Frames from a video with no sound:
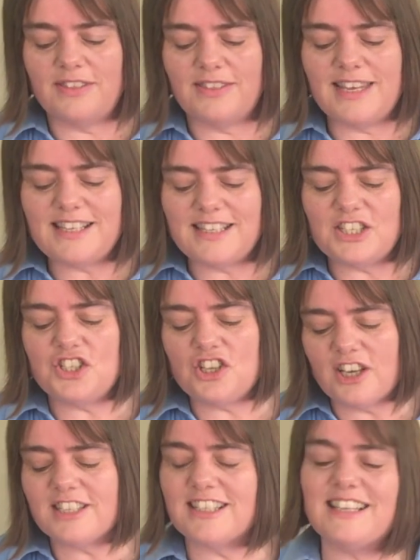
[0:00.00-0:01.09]
this is
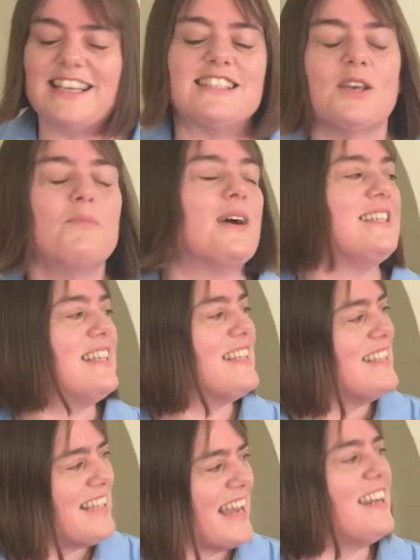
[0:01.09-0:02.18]
just this, in some ways it's
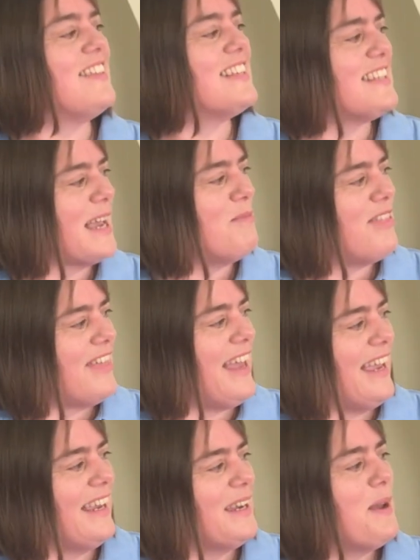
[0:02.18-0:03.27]
exactly the same
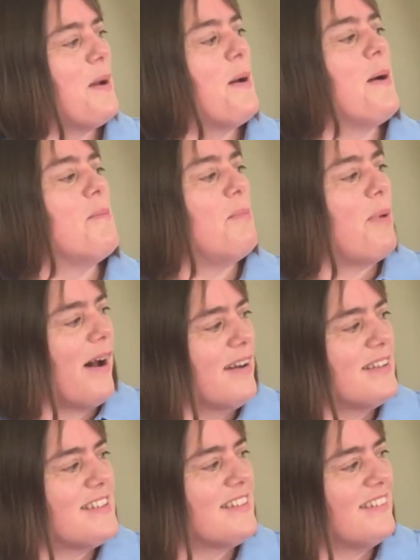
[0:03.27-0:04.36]
thing,
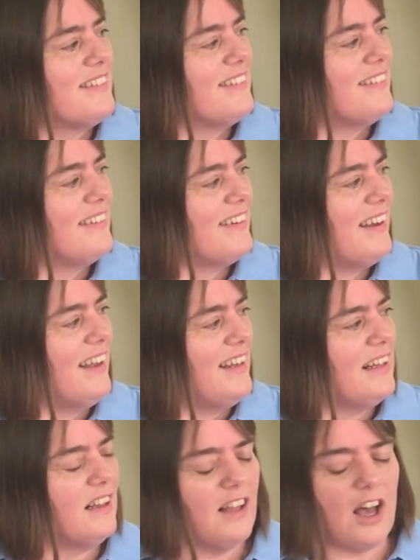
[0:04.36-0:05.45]
but a
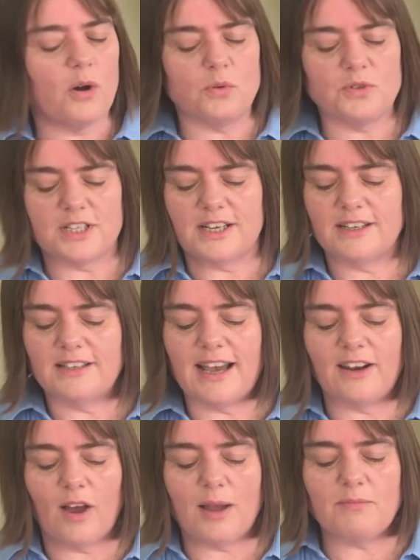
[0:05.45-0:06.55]
little older,
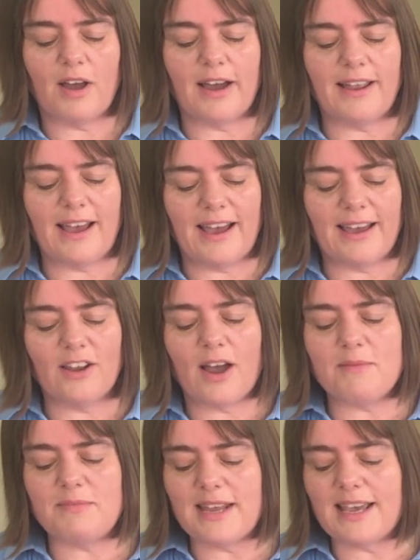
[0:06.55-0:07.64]
and
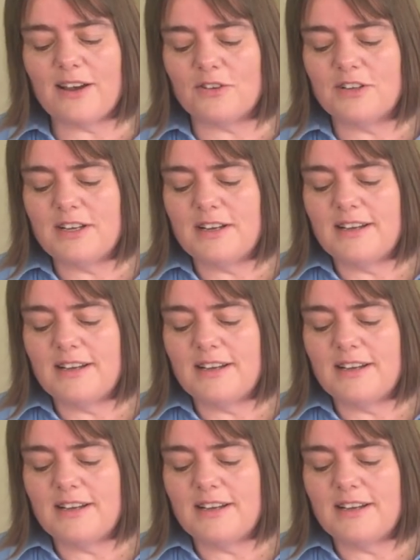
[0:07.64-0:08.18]
I'm now